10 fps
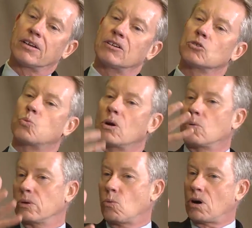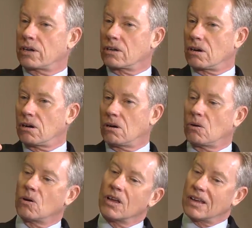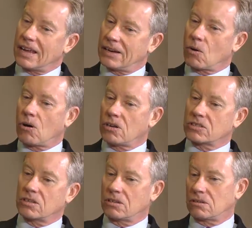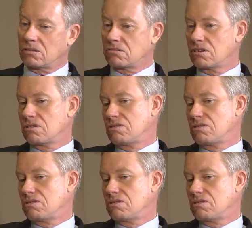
here's where we want to go, and also,